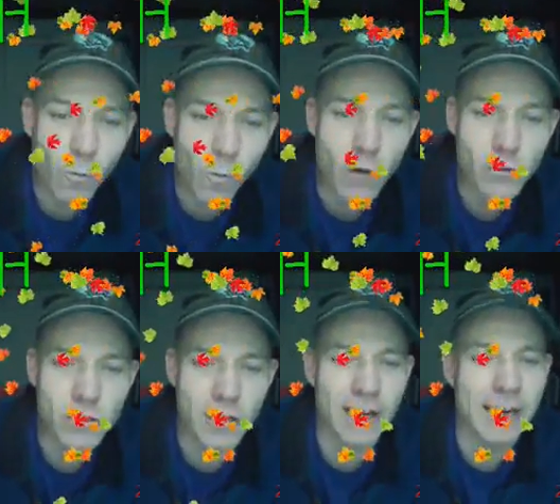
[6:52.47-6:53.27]

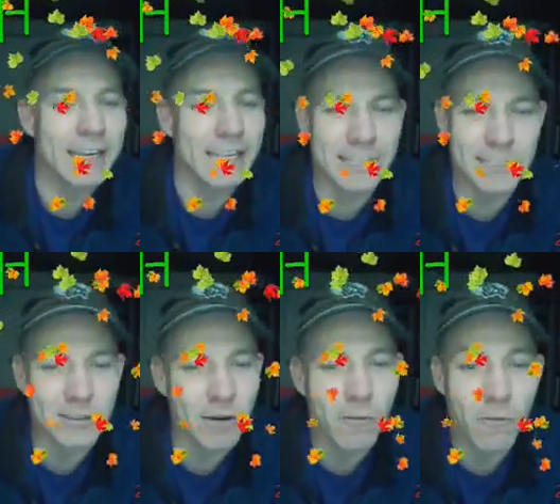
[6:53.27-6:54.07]
Walter
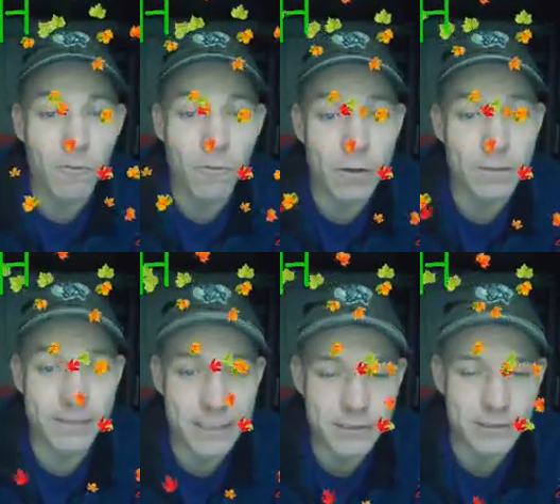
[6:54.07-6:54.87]
is former
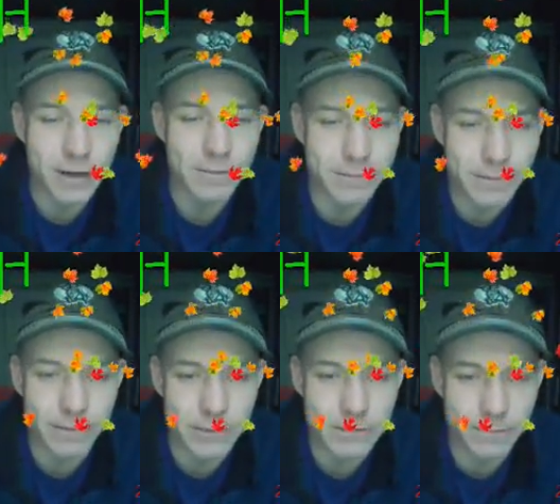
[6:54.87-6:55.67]
Reds, um,
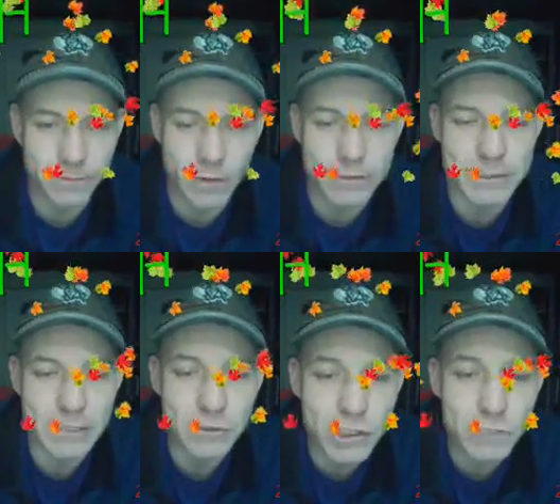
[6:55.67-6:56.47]
former
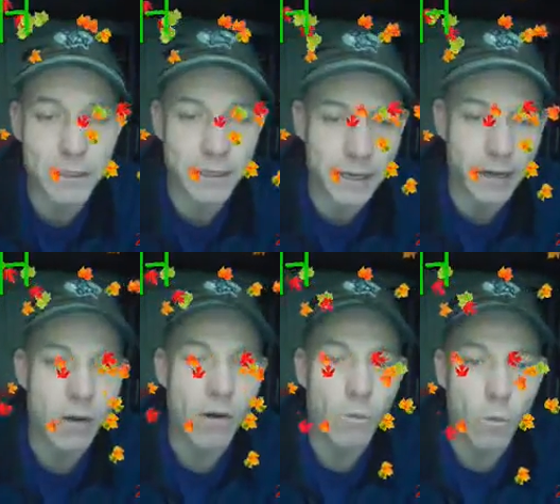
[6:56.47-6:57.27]
Celtics player
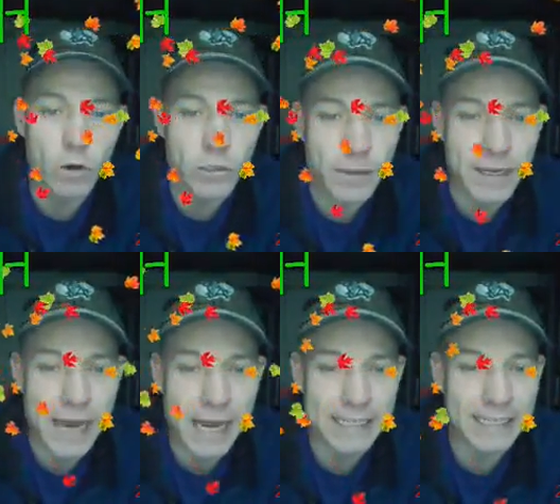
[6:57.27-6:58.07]
Walter
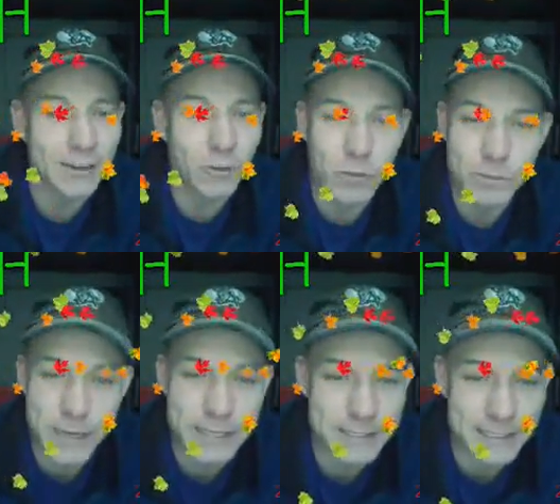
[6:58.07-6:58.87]
McCarty, who was
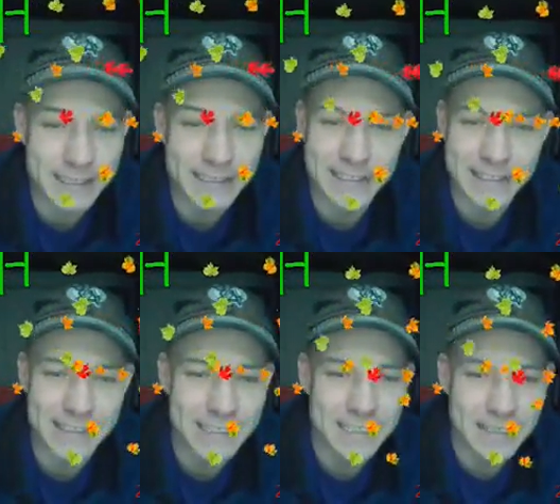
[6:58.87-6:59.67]
basically
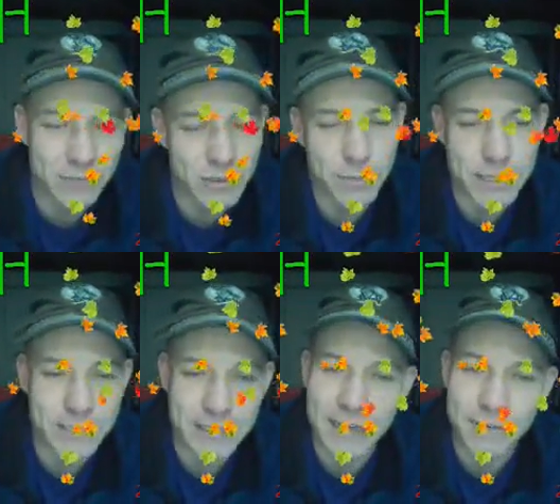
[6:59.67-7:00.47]
was
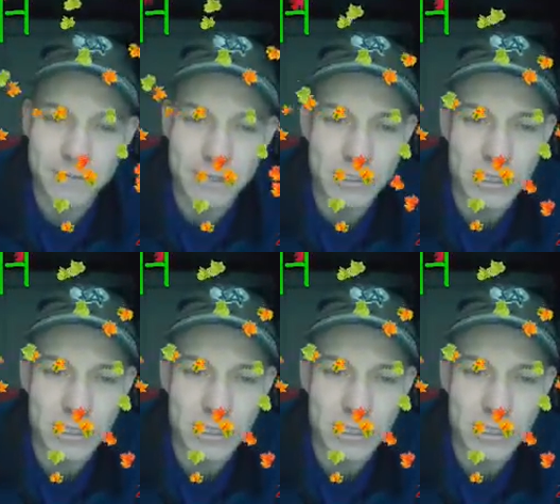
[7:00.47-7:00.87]
basically a fringe